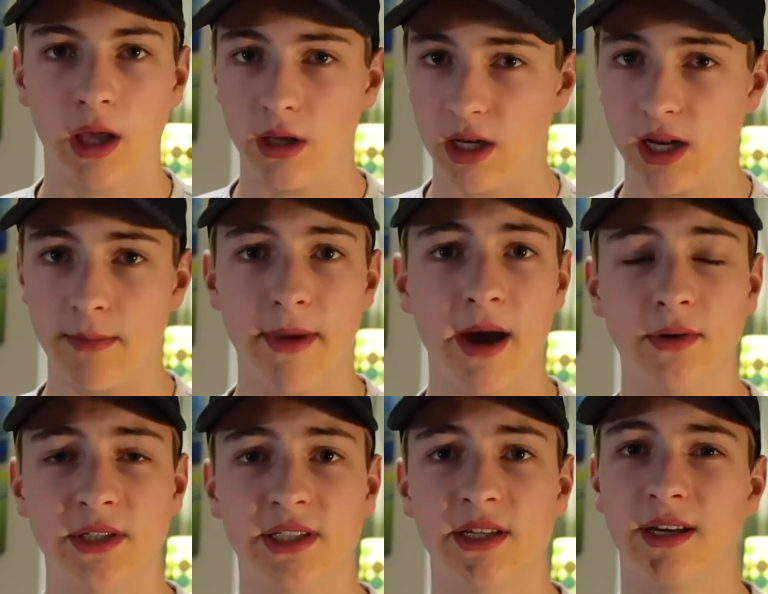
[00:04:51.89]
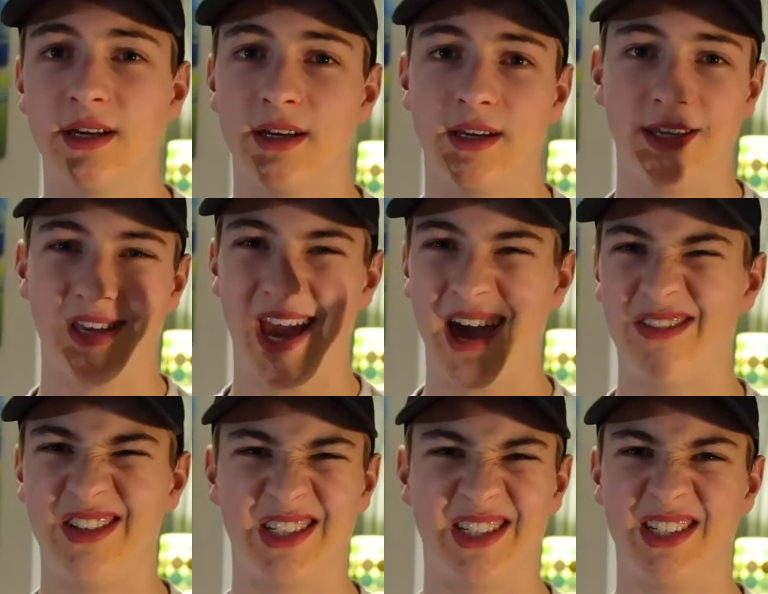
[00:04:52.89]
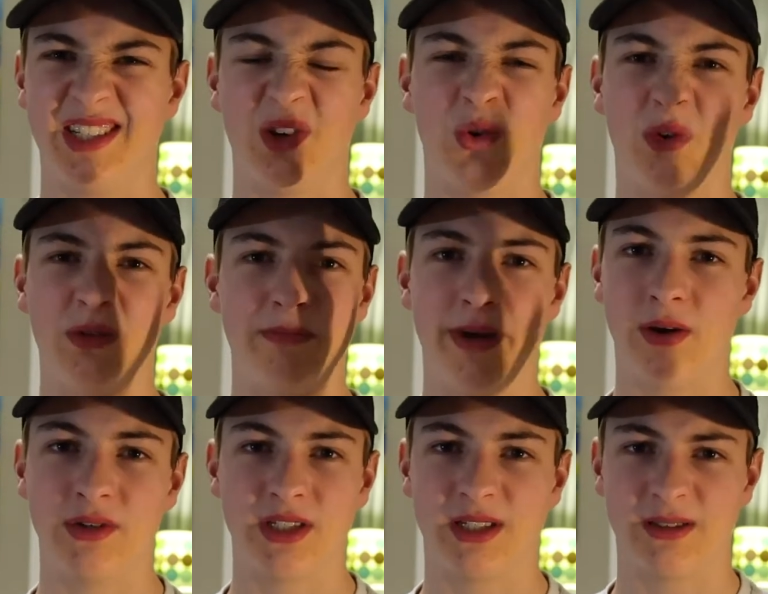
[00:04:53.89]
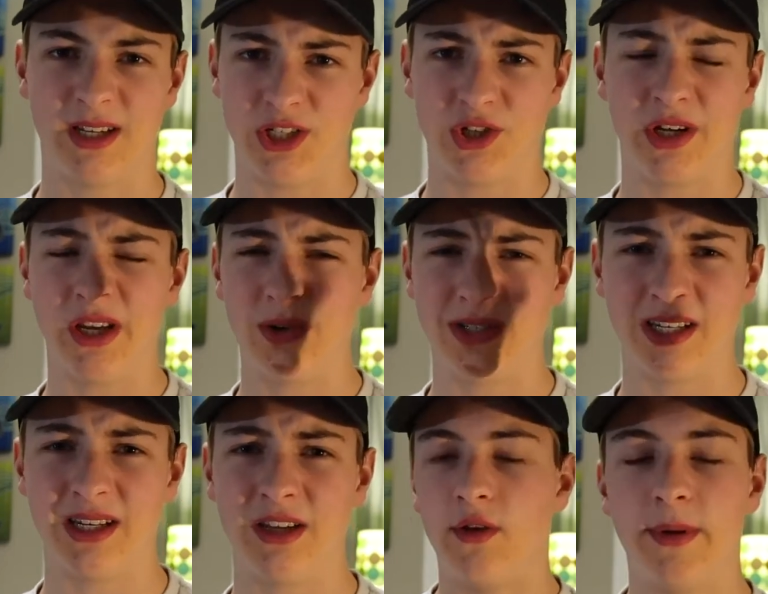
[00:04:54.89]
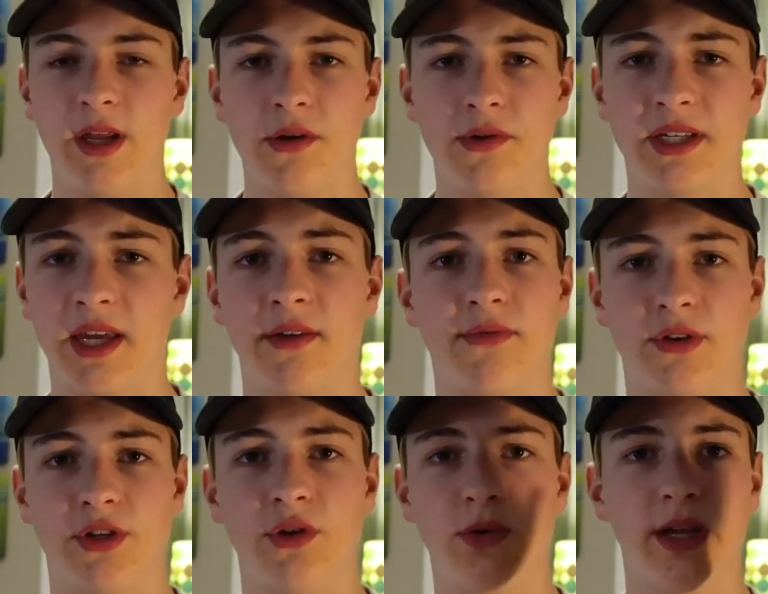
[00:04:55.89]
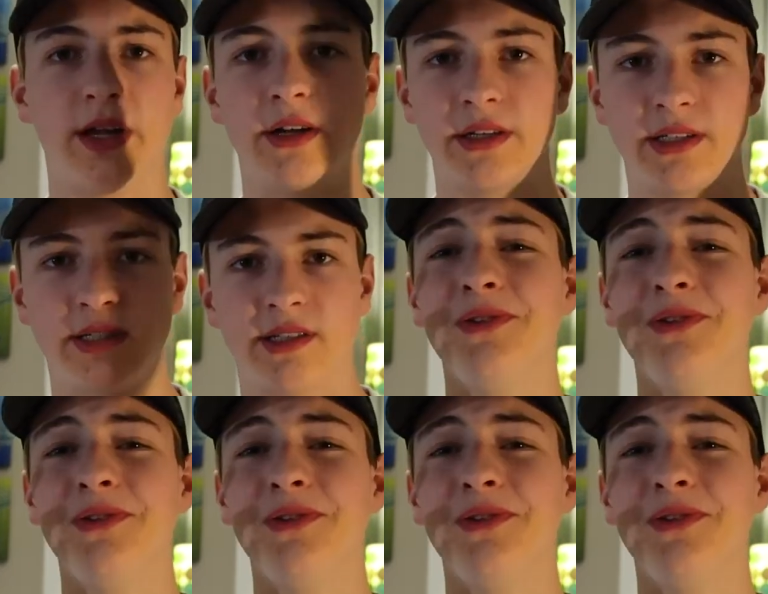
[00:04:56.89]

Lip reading: You need a mouse, you have just this old mouse that you're using. You've been using it for 2 years.